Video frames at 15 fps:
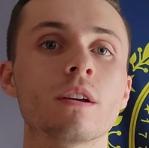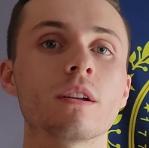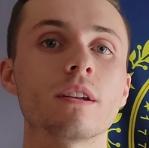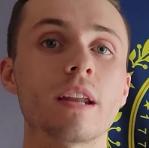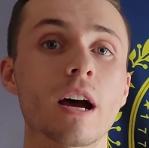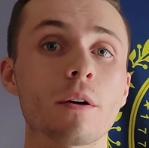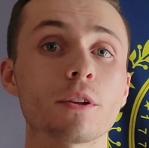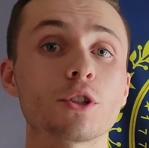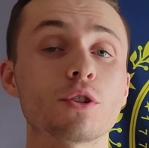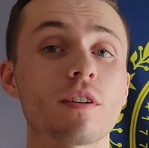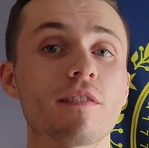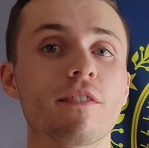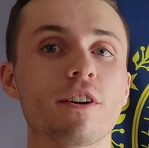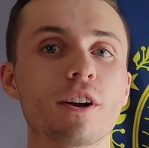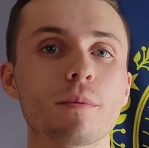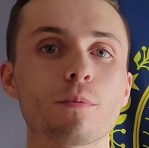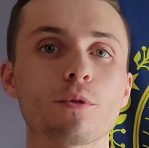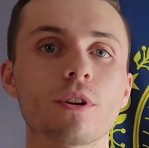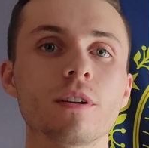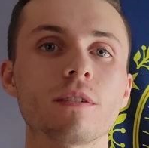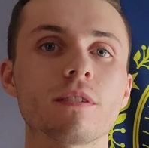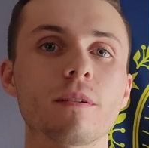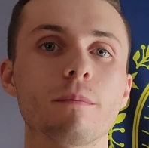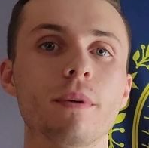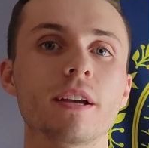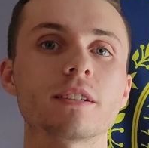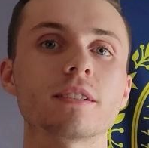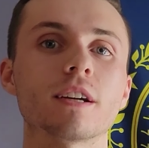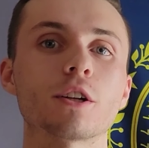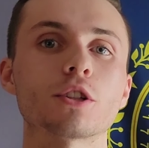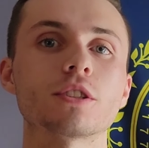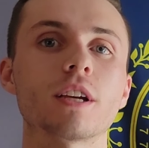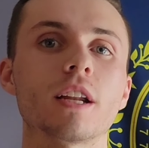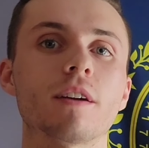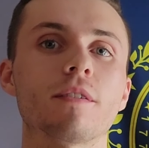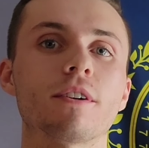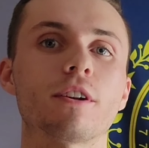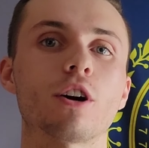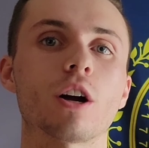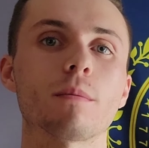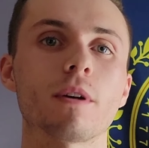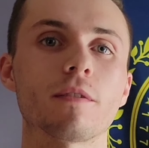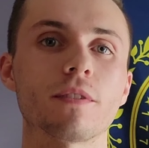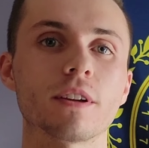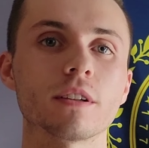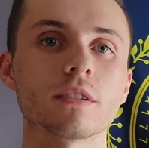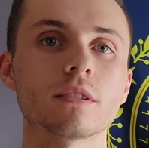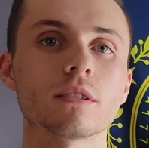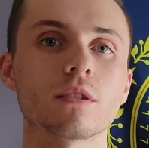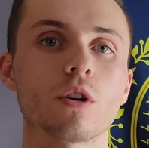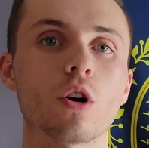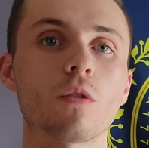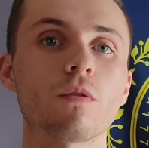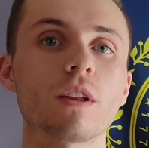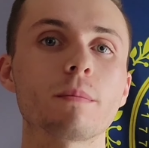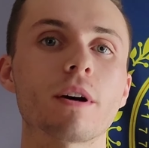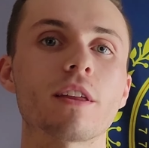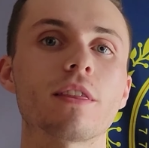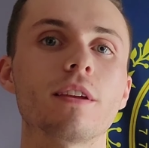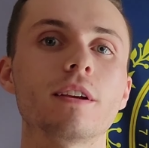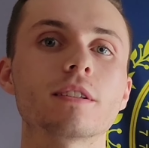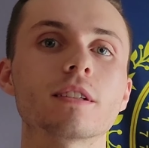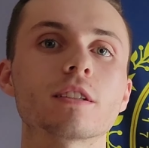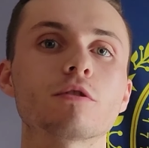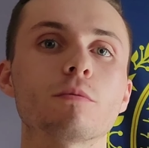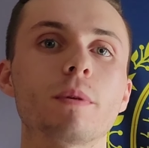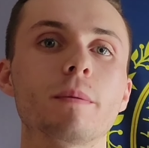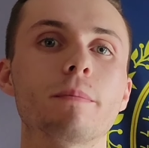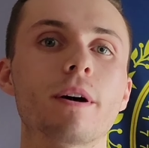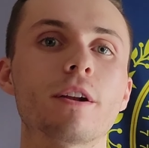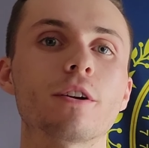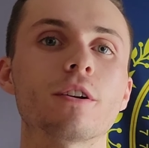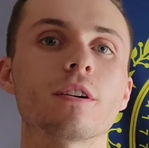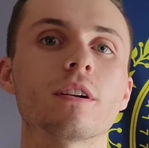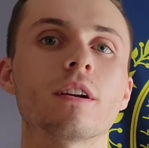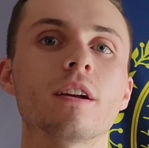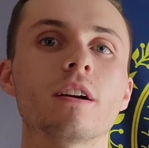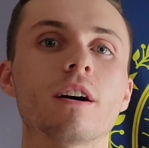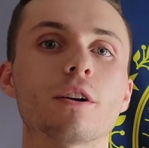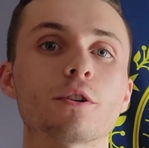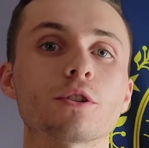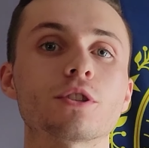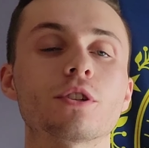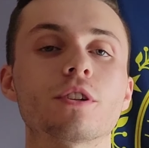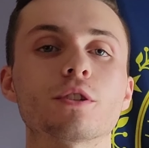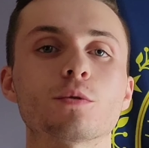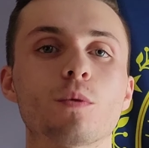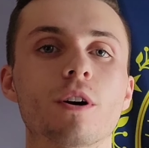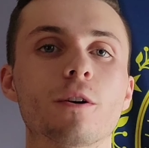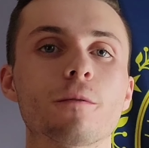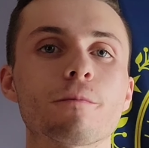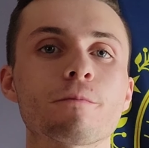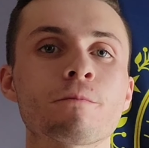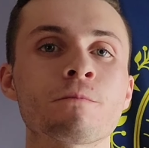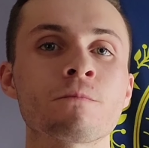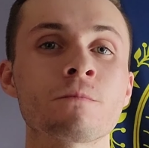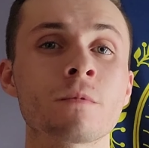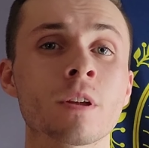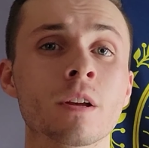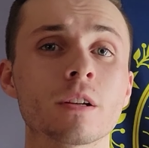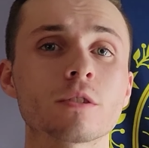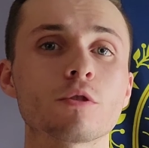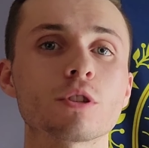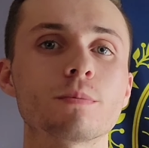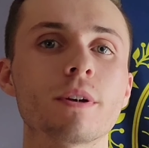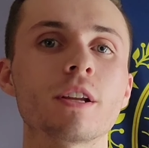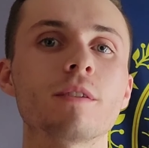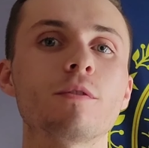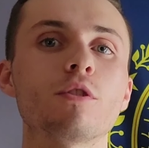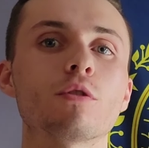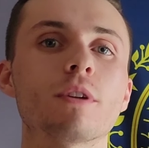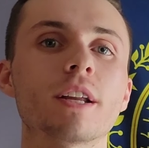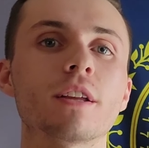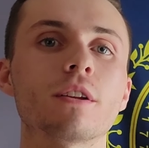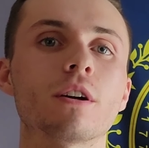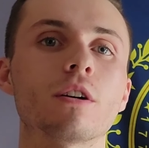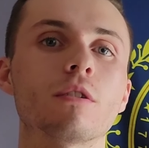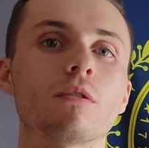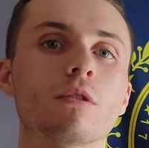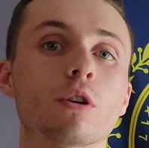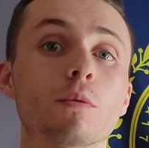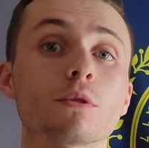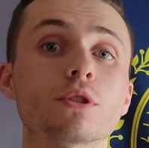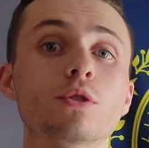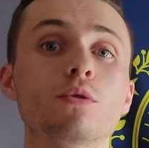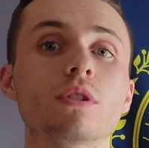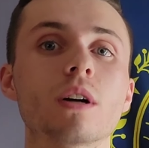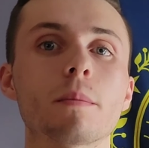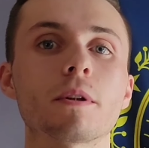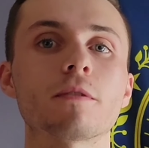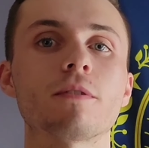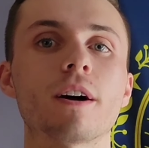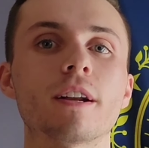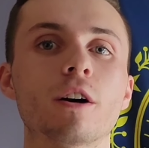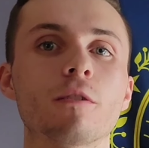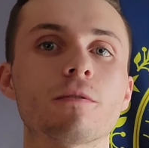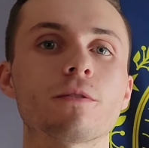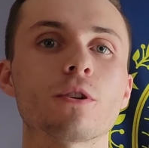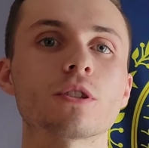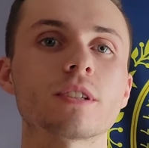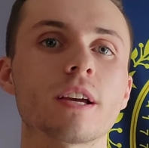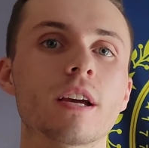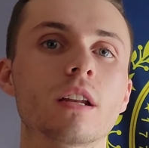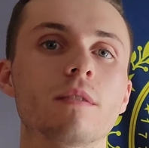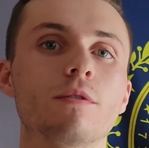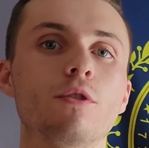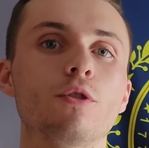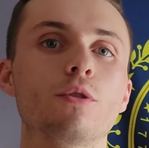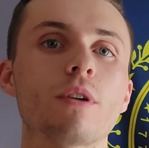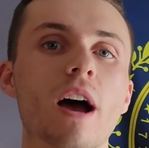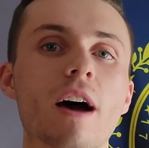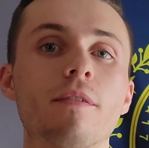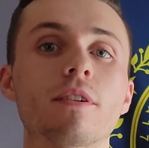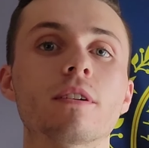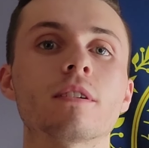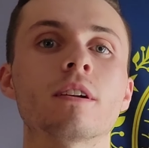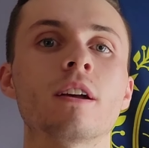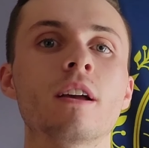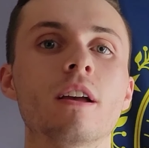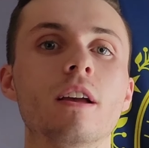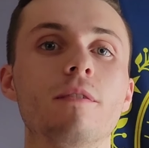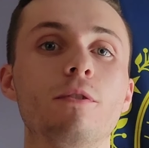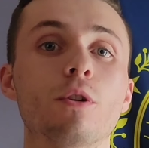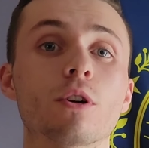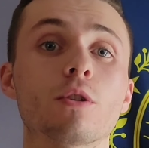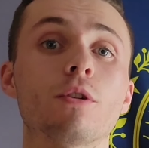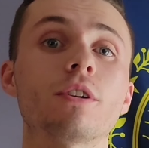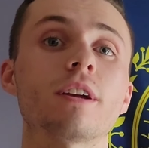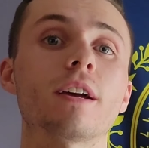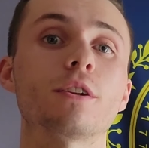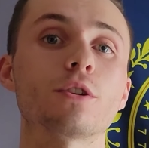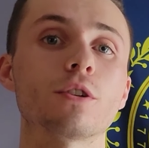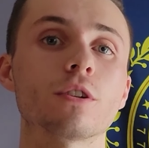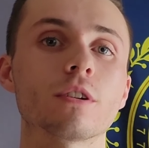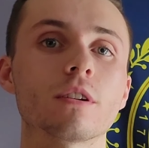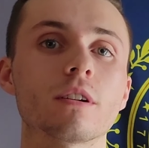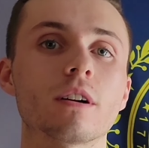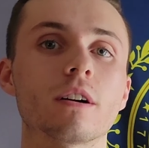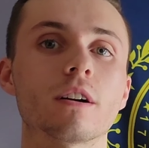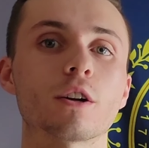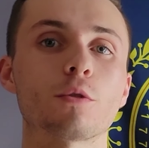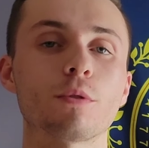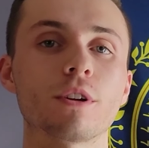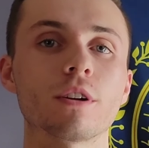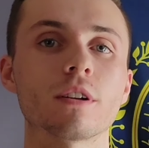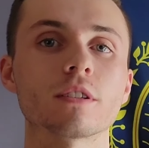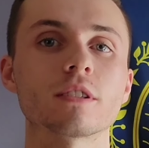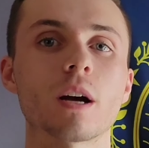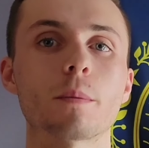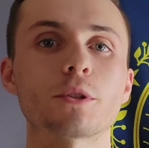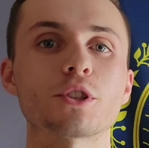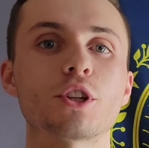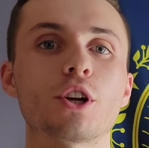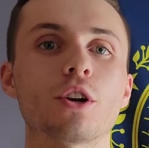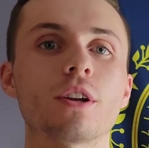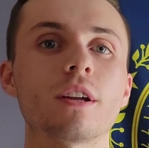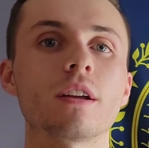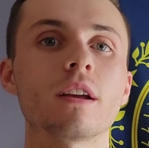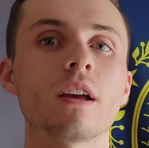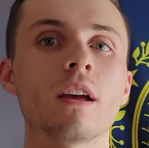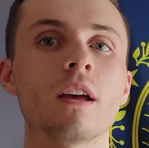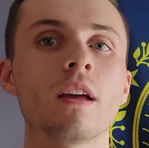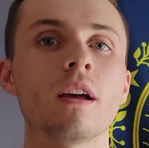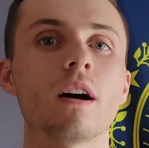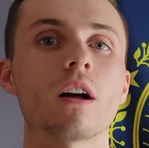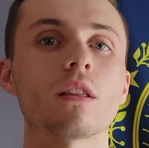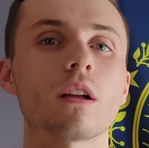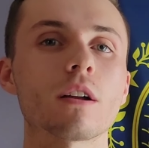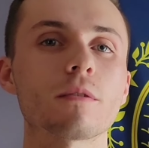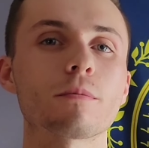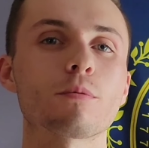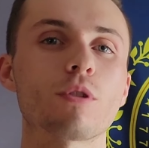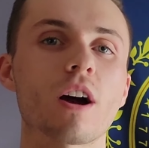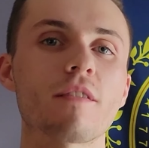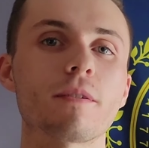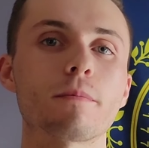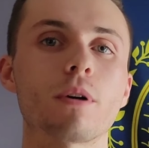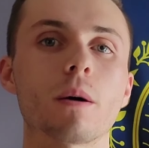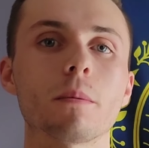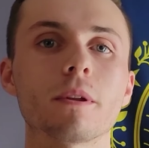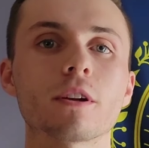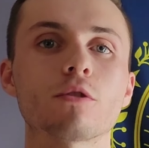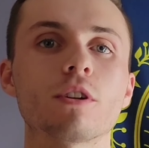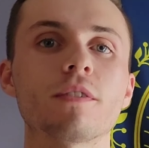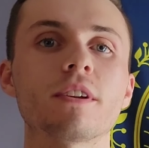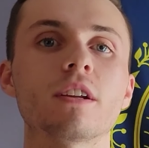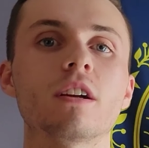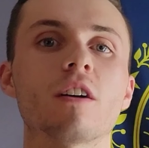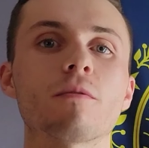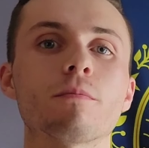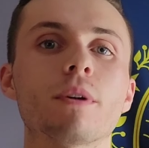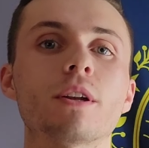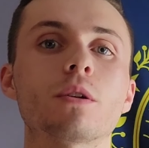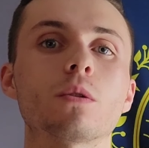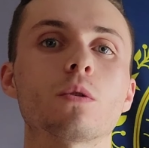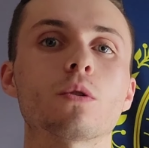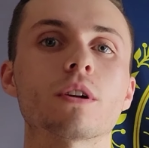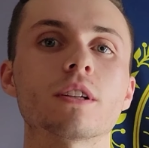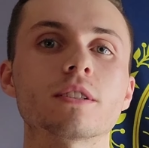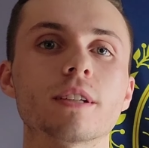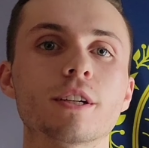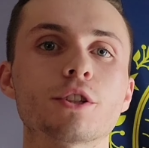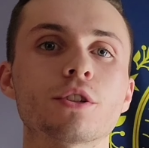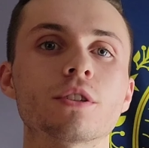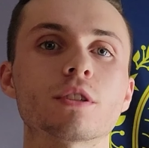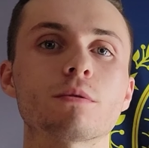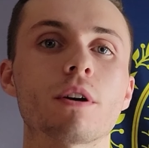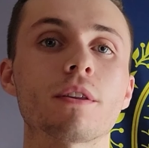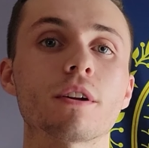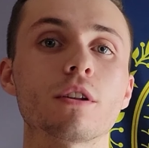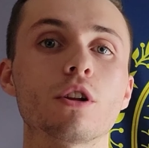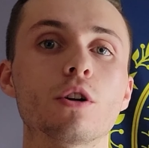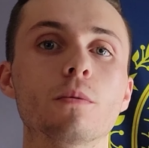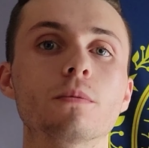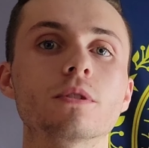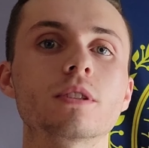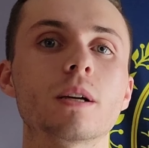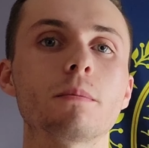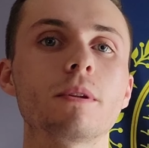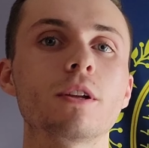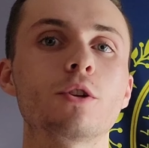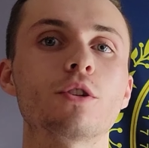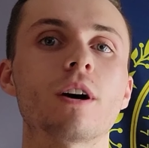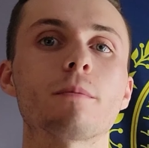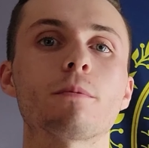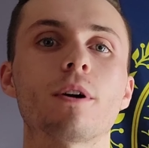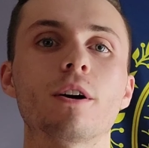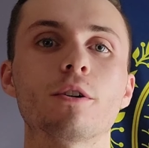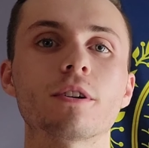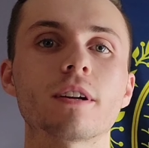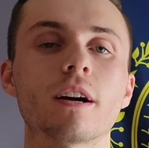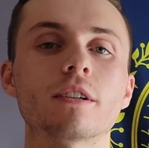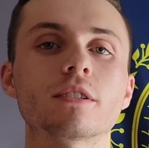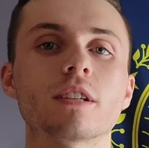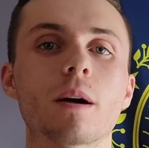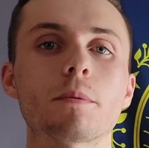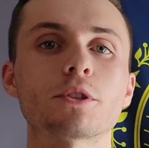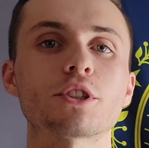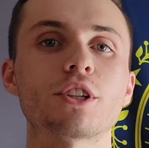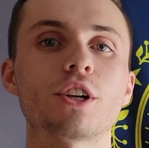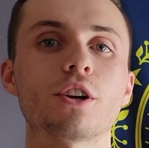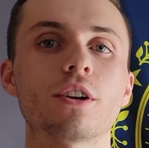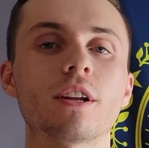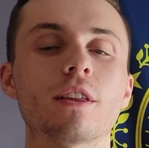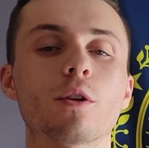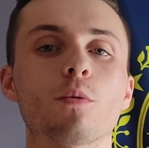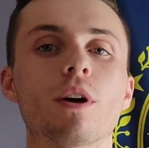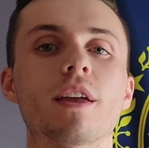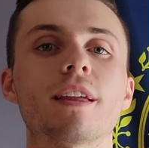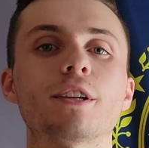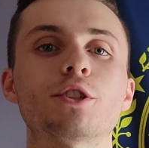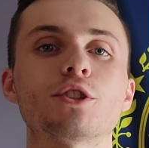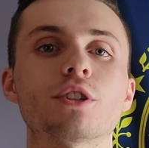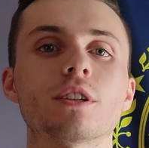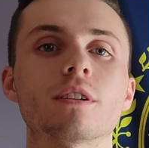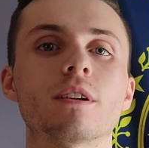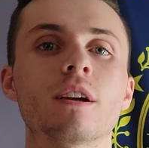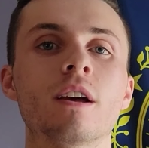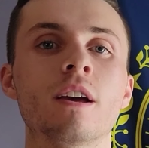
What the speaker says: now that you have a very brief and basic understanding of what RMF is, hopefully my thesis will be better understood as well. So as many of you already know, or will soon come to find out firsthand if you are going to enter a career in cybersecurity, a lot of private, public, or even governmental organizations around the globe simply do not prioritize cybersecurity the way they should.